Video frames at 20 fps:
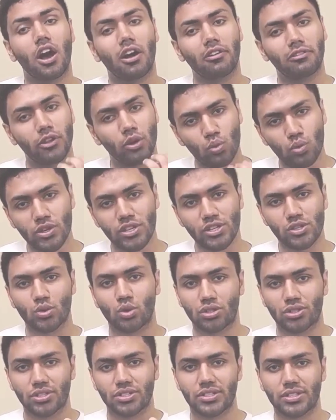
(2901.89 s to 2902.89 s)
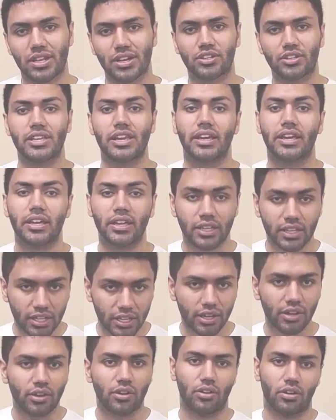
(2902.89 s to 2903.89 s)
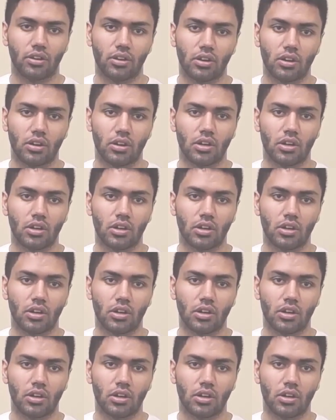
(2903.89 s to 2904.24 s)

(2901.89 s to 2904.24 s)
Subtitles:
of the resources that are taking care